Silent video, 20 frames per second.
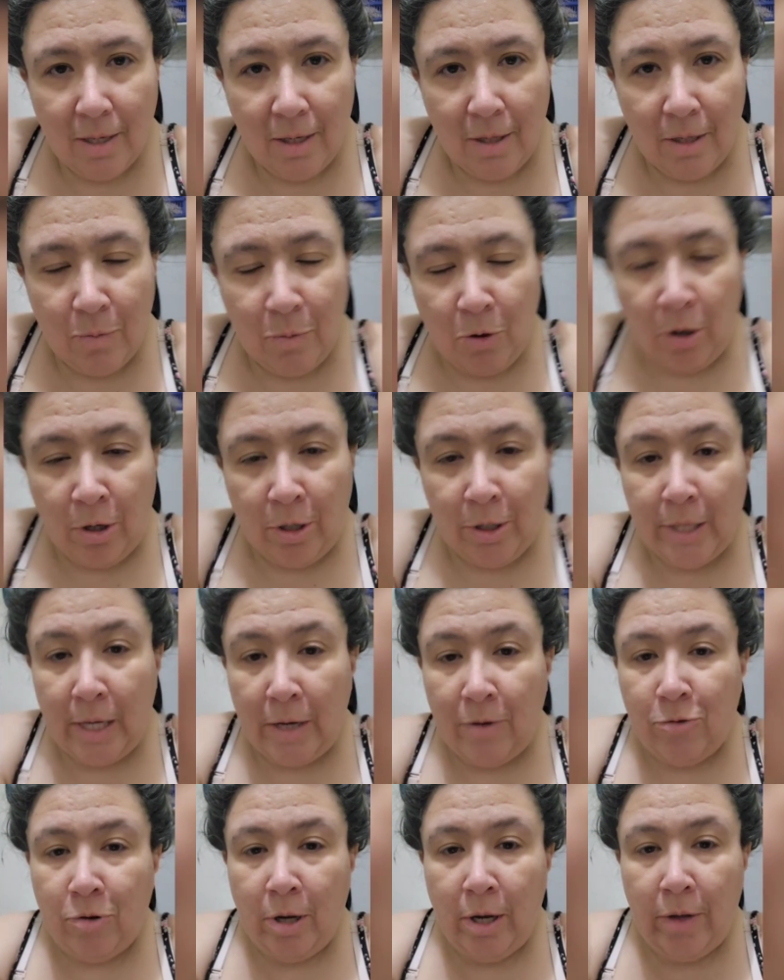And to be honest,
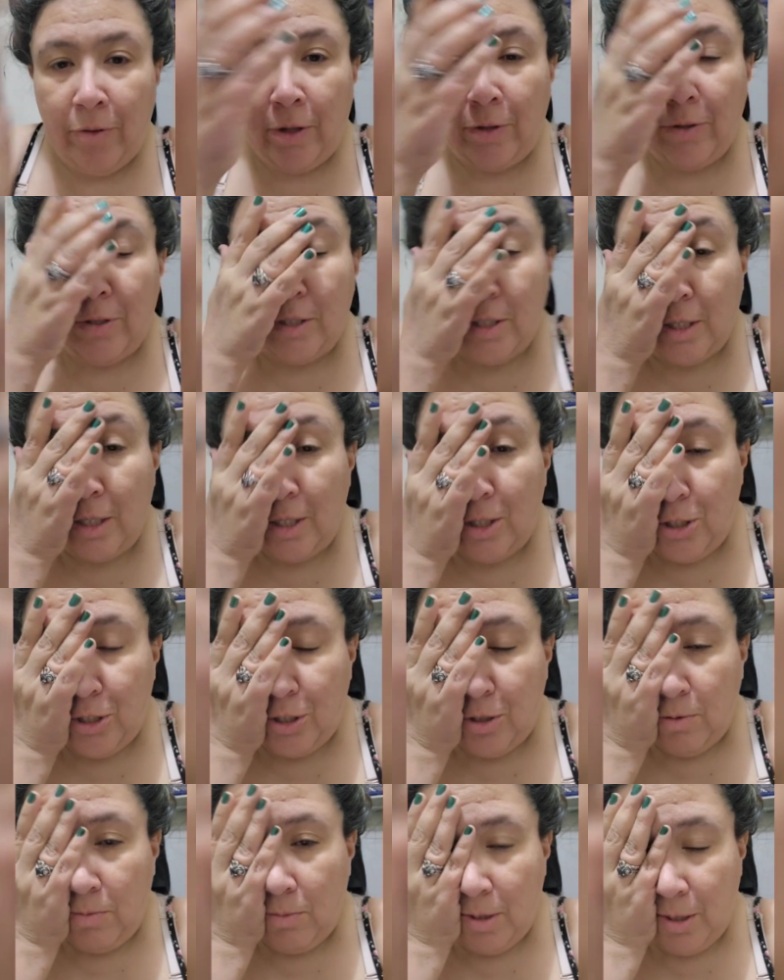after I had that
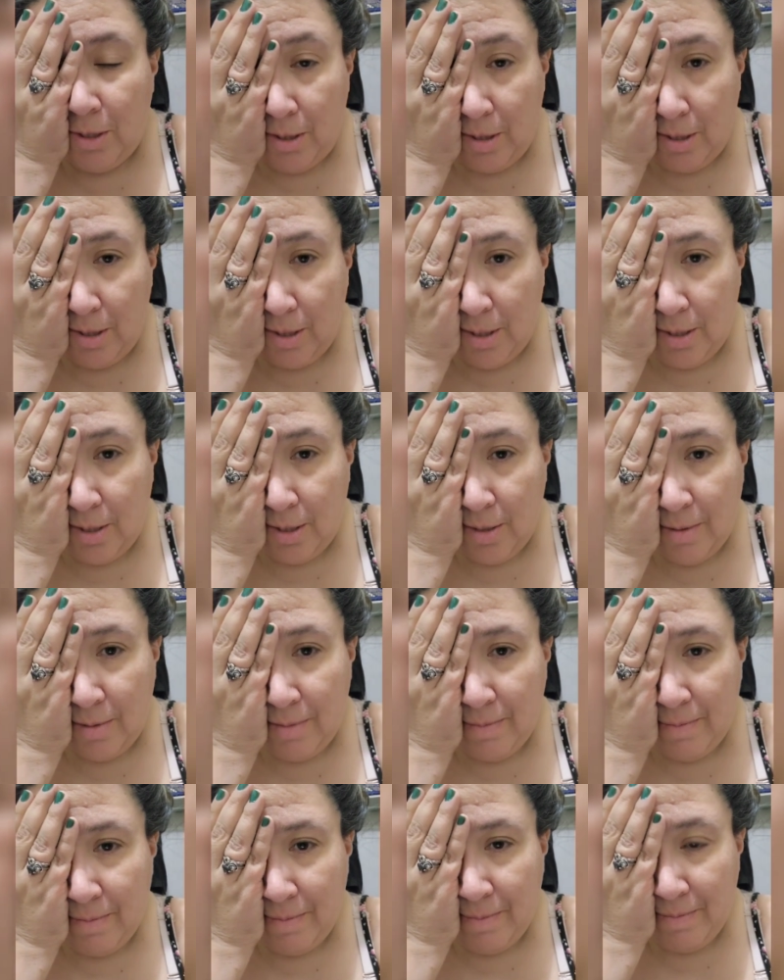discussion with. Uh,
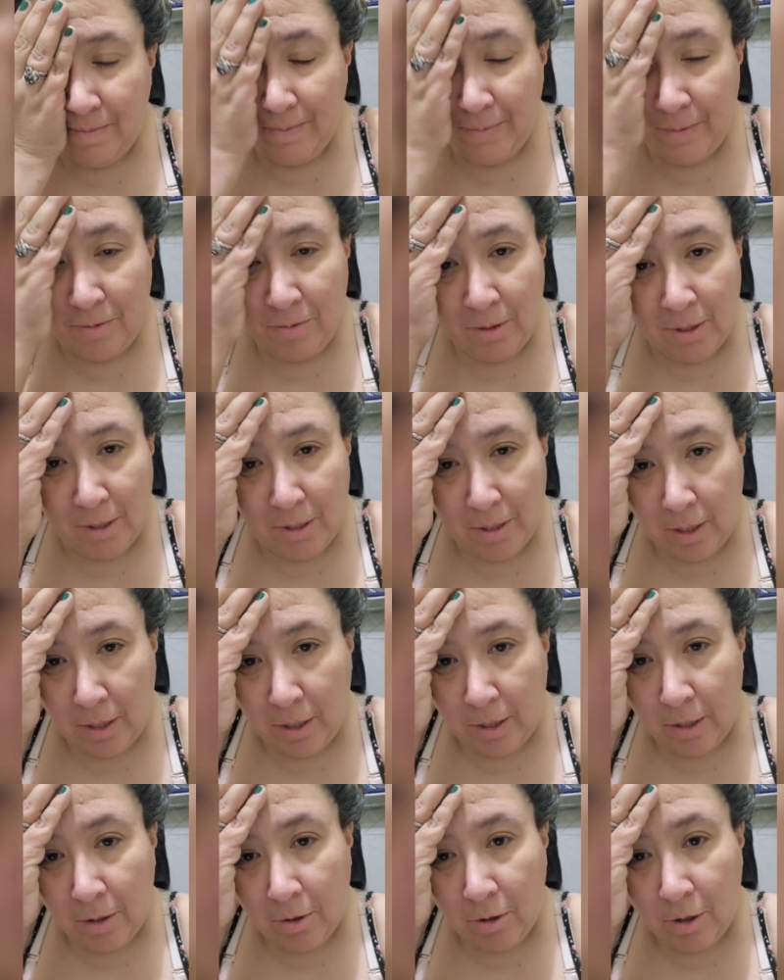this
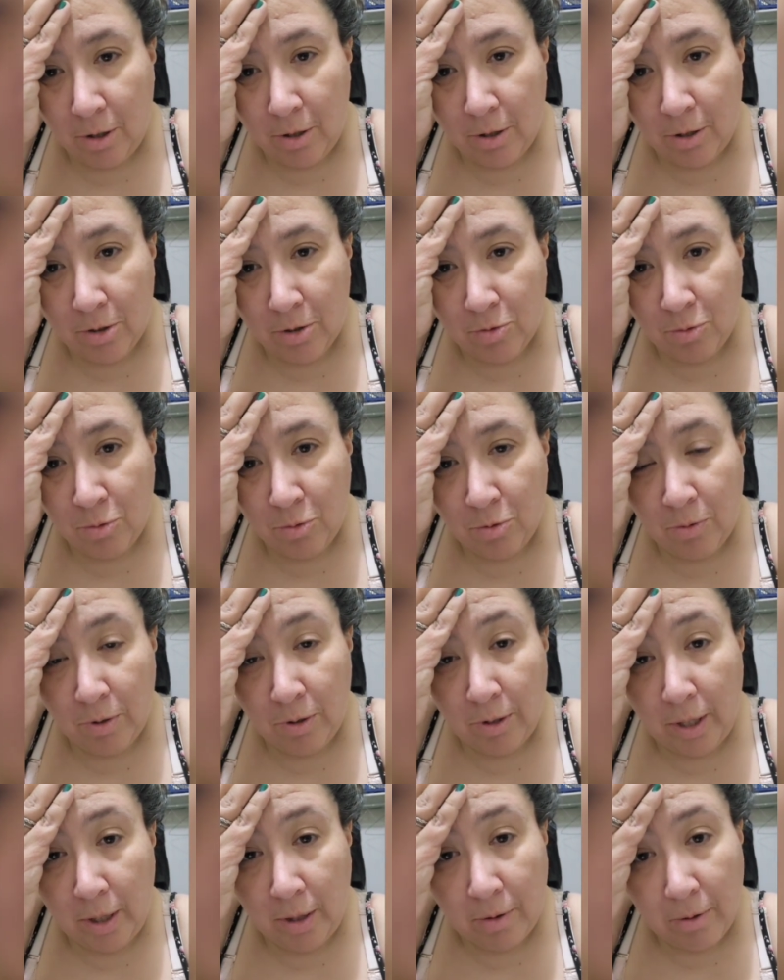guy that I'd gone to school
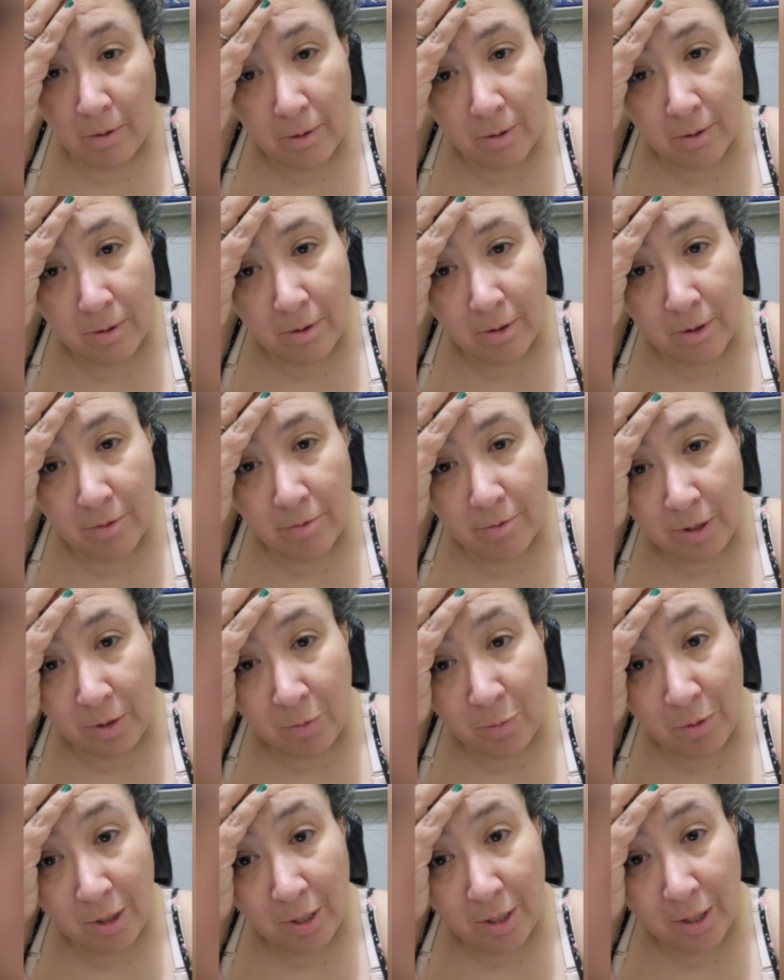with, I could have
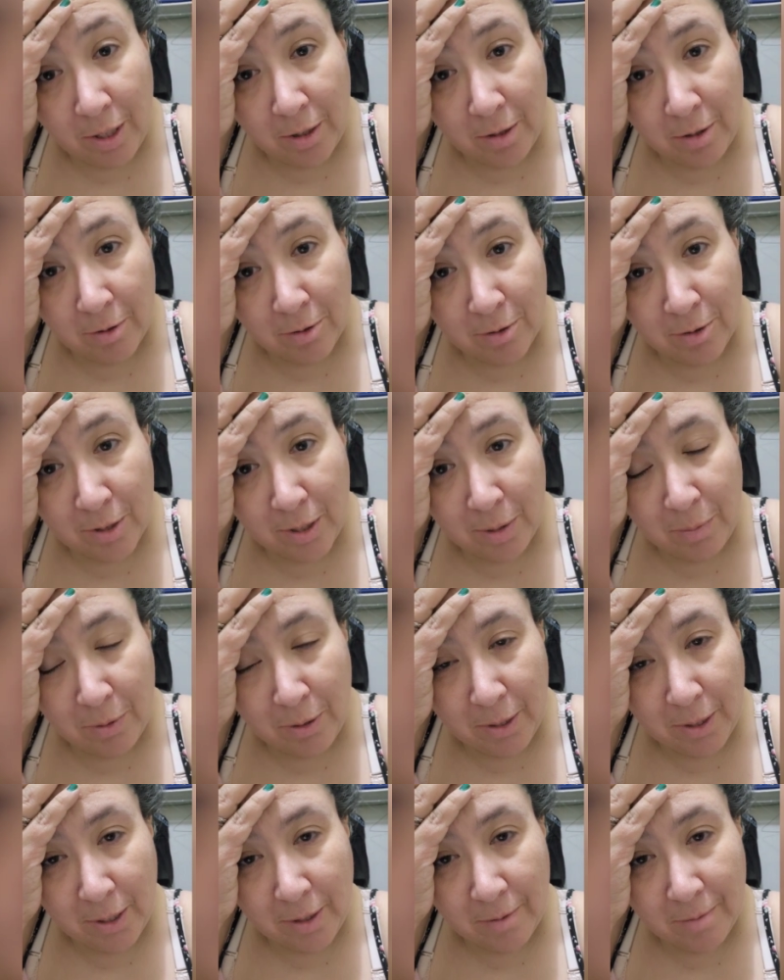done with a hug or
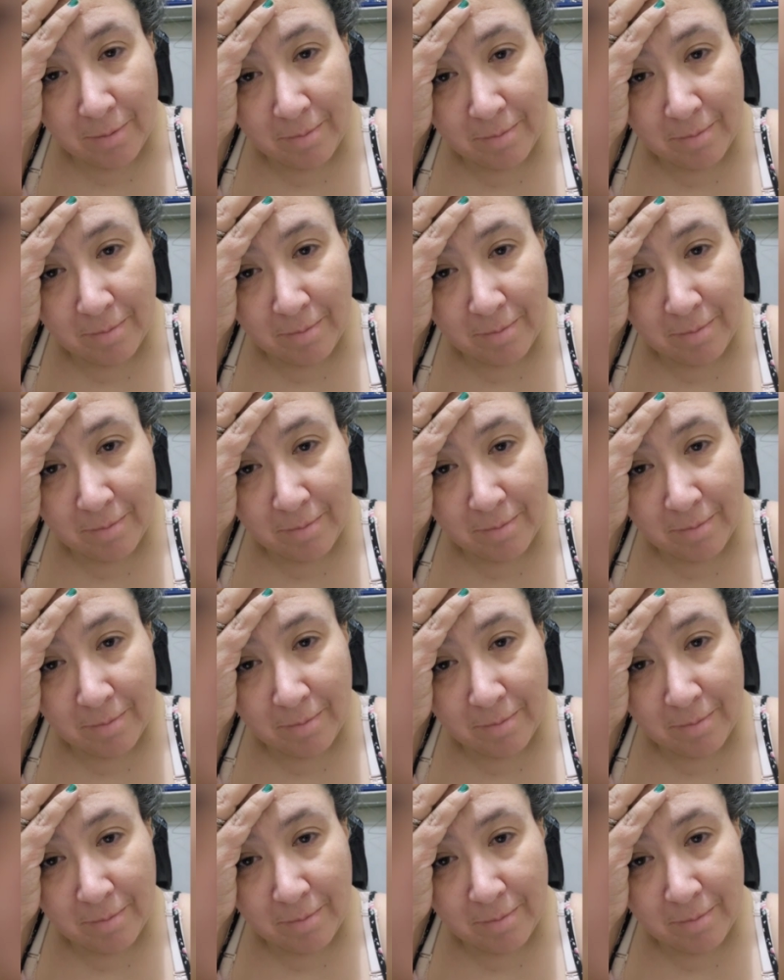something.